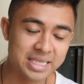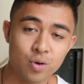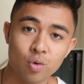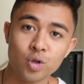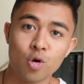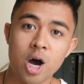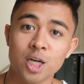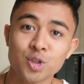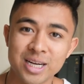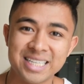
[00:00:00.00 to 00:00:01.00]
zero to
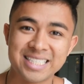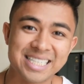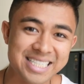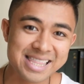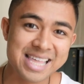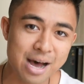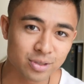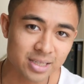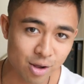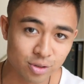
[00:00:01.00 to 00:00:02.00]

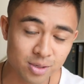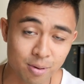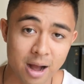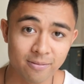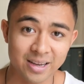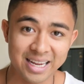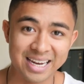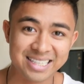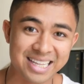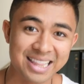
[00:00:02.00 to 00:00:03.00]
$160,000 in profit
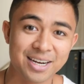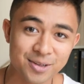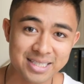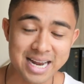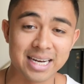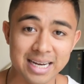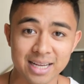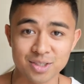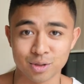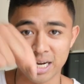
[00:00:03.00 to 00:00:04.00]
in as little as 90
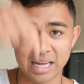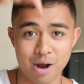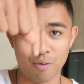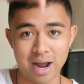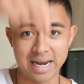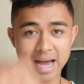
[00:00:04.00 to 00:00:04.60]
days, so check it out right